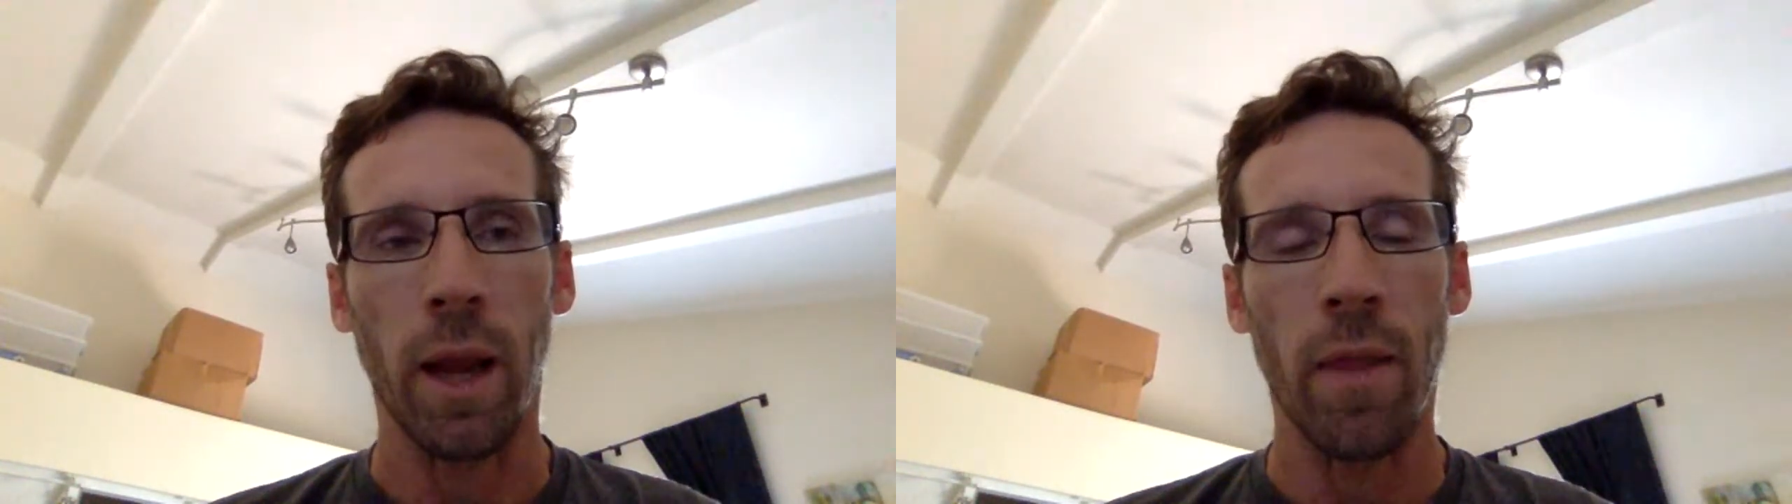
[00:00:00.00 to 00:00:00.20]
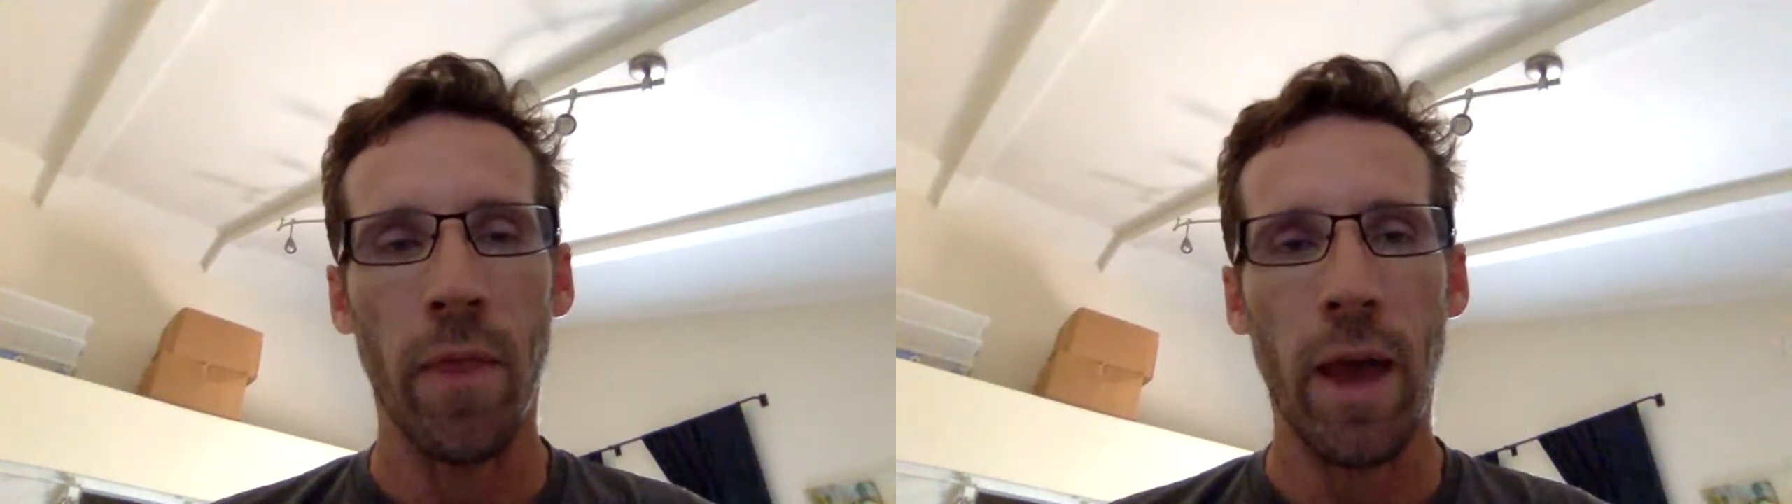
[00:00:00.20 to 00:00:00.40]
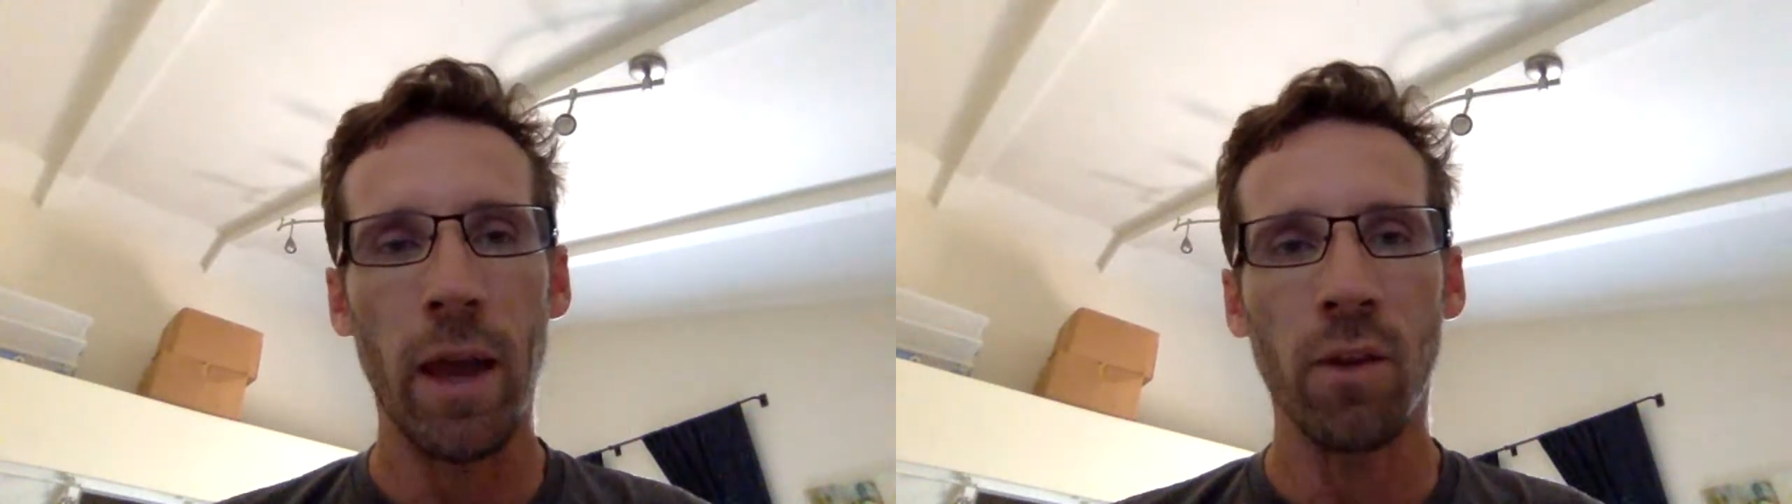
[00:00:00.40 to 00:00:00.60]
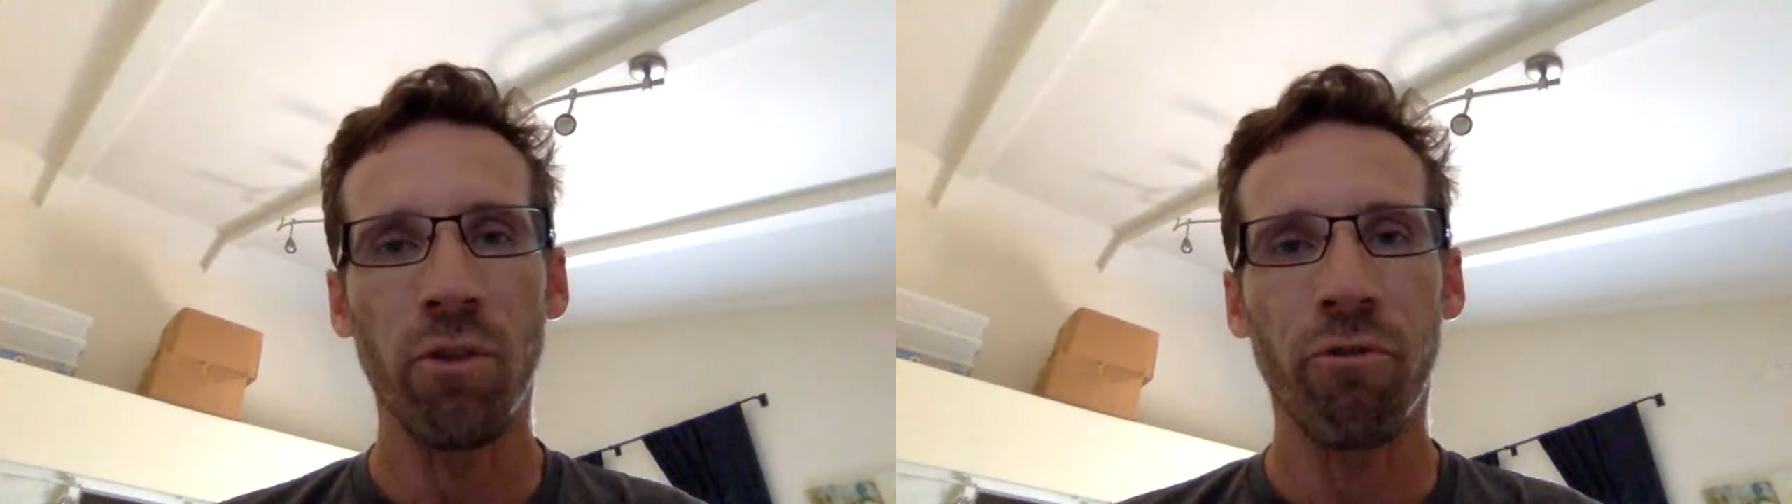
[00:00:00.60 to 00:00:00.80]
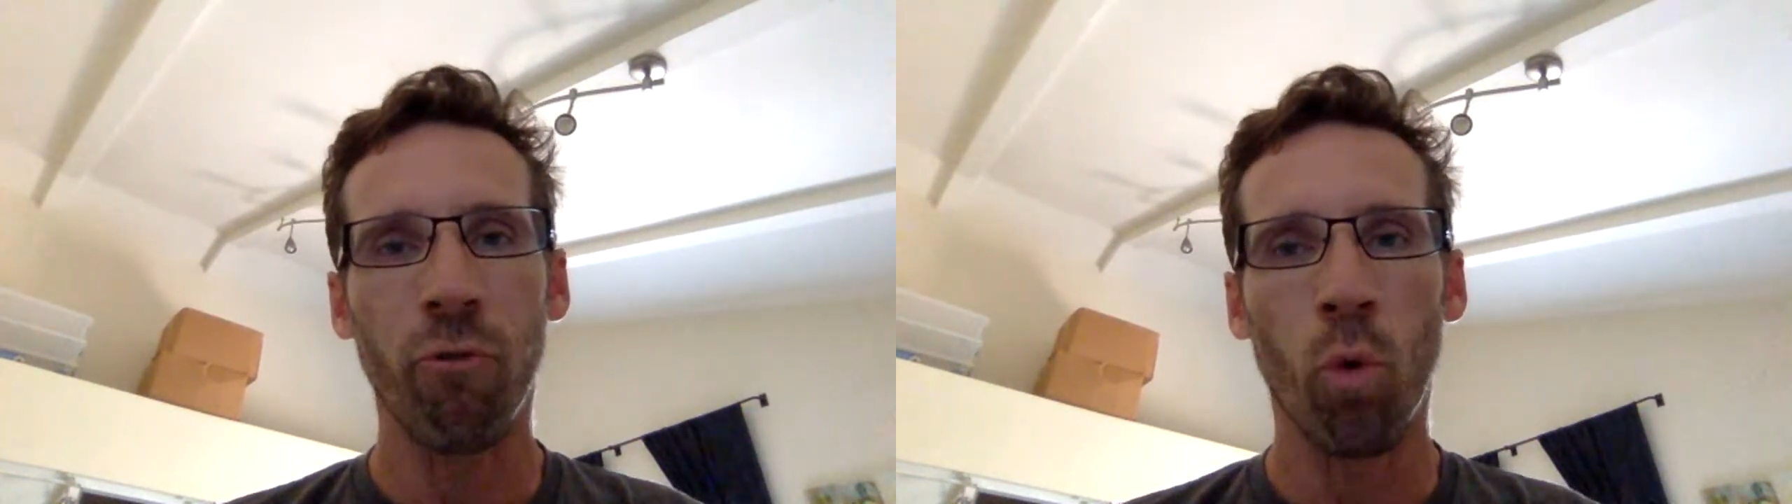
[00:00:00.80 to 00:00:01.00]
And that is a
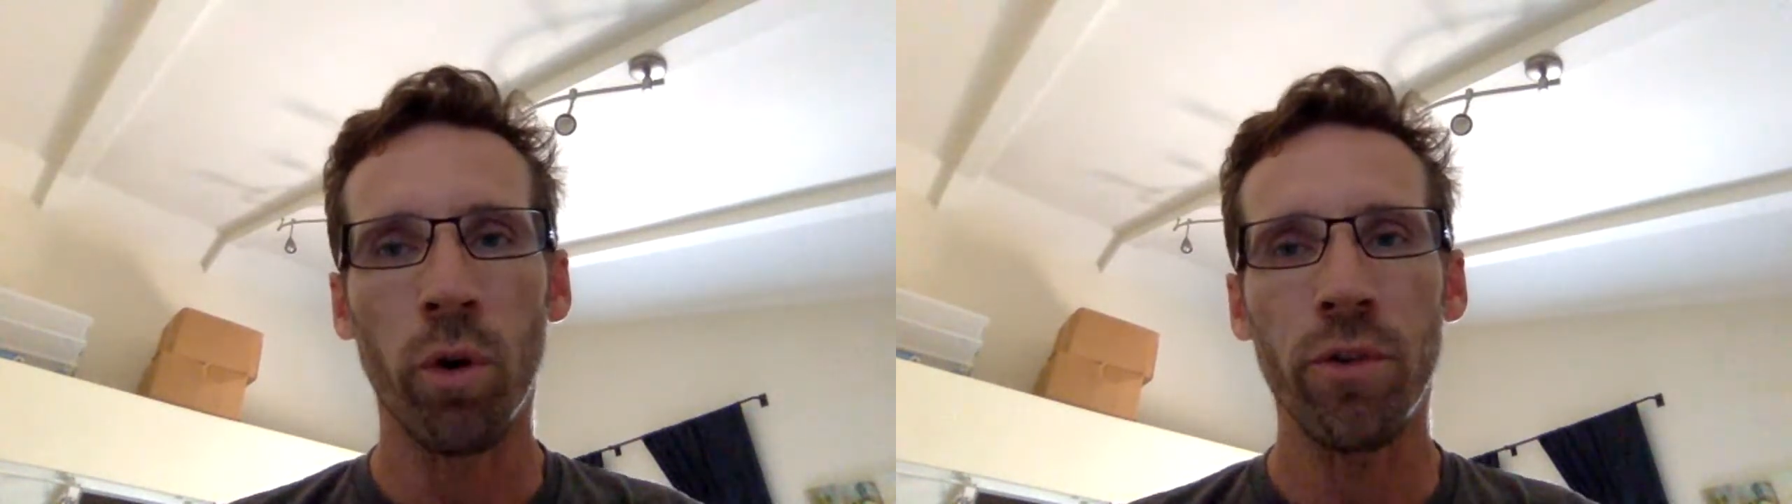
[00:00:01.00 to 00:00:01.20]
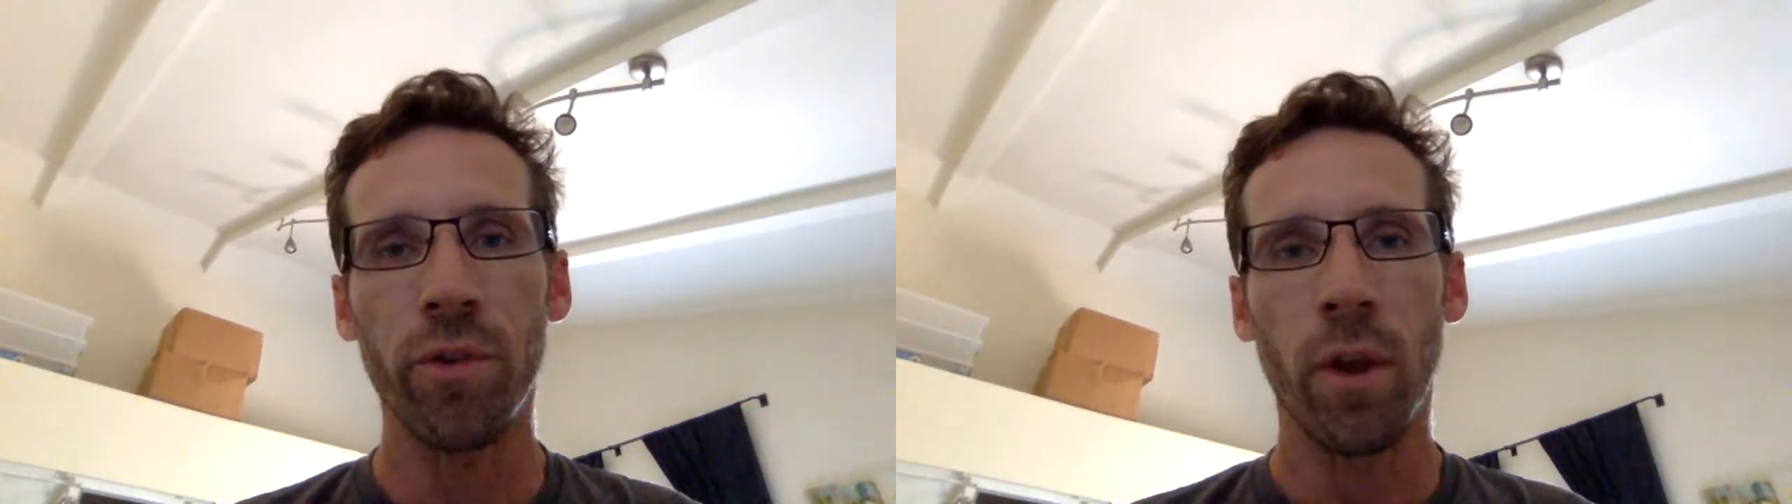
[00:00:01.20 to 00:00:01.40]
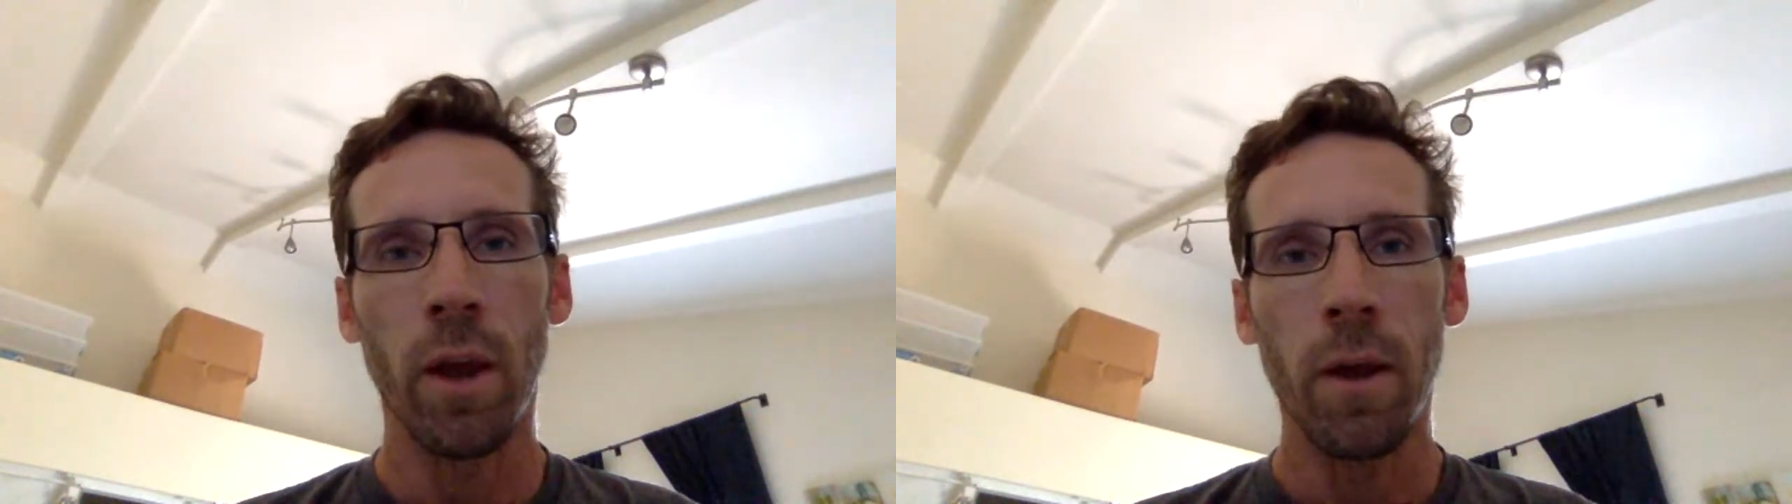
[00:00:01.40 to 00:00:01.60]
force